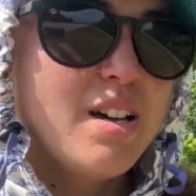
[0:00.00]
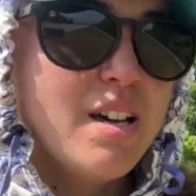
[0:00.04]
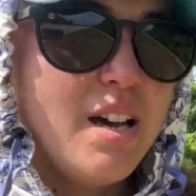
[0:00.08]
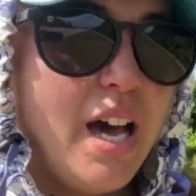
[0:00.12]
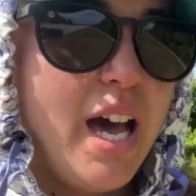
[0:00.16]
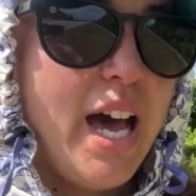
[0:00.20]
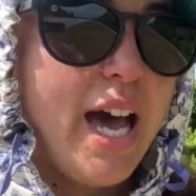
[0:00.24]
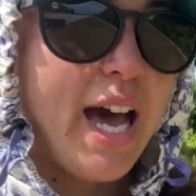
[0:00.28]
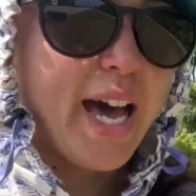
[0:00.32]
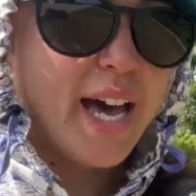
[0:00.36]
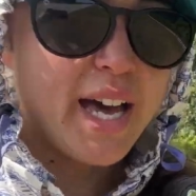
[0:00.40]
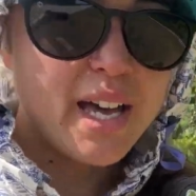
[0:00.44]

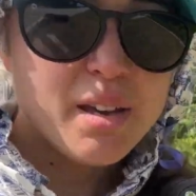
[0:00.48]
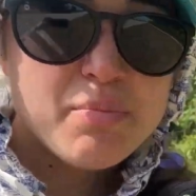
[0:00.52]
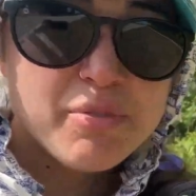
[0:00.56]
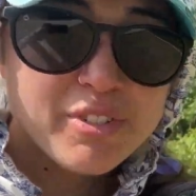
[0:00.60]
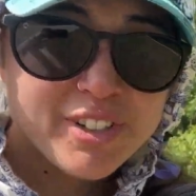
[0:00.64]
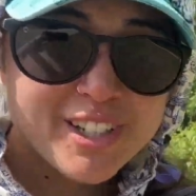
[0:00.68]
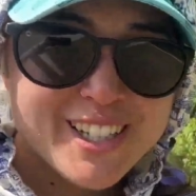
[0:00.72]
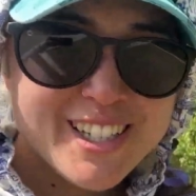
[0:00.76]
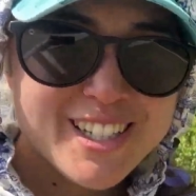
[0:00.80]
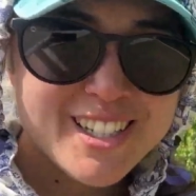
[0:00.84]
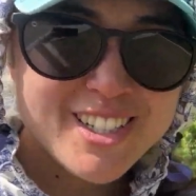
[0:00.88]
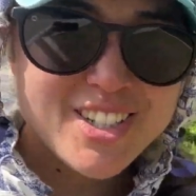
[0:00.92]
high
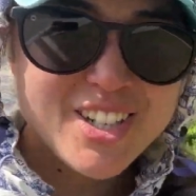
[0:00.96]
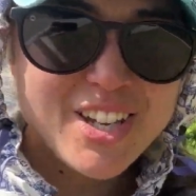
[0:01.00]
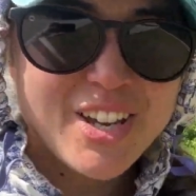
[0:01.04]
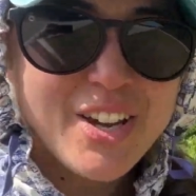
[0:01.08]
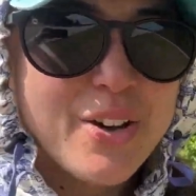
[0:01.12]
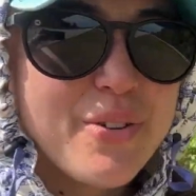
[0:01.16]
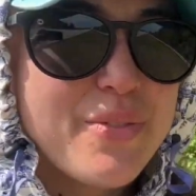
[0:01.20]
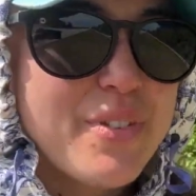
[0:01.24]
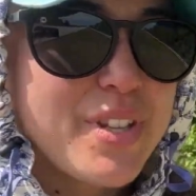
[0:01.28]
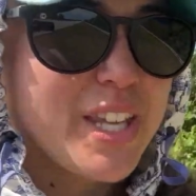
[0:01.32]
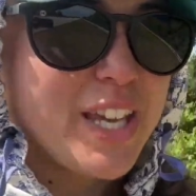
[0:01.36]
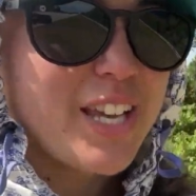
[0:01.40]
bridge
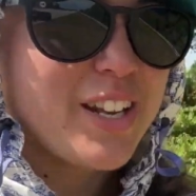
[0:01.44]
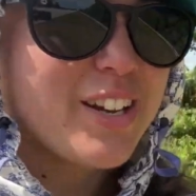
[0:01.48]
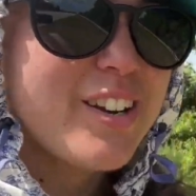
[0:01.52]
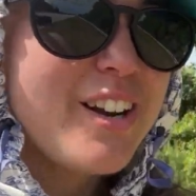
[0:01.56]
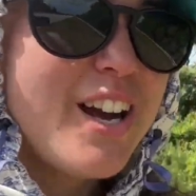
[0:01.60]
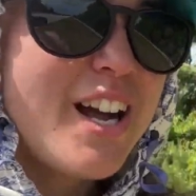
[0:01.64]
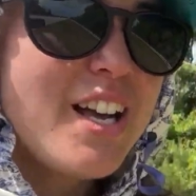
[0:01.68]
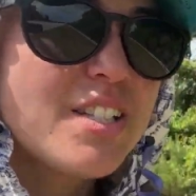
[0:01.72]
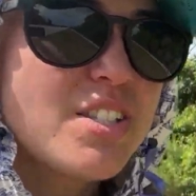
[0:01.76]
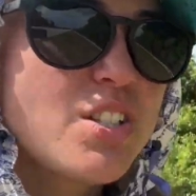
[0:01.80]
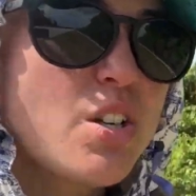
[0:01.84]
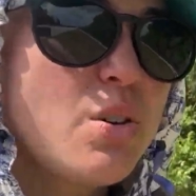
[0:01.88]
over the
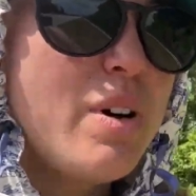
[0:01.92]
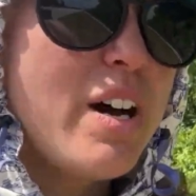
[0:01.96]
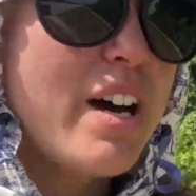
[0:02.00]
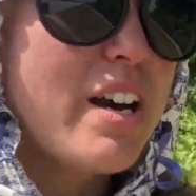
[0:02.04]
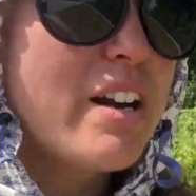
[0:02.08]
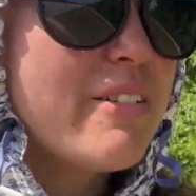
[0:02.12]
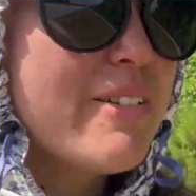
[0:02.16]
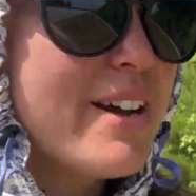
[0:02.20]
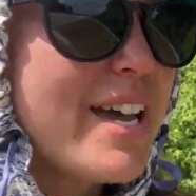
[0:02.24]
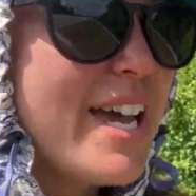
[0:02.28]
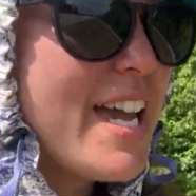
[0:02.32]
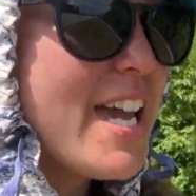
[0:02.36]
Intercoastal
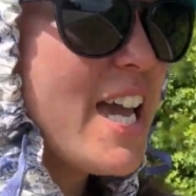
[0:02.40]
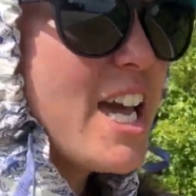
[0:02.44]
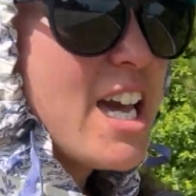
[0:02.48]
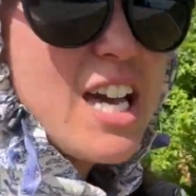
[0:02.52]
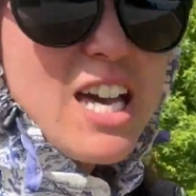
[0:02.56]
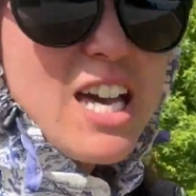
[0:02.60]
Waterway.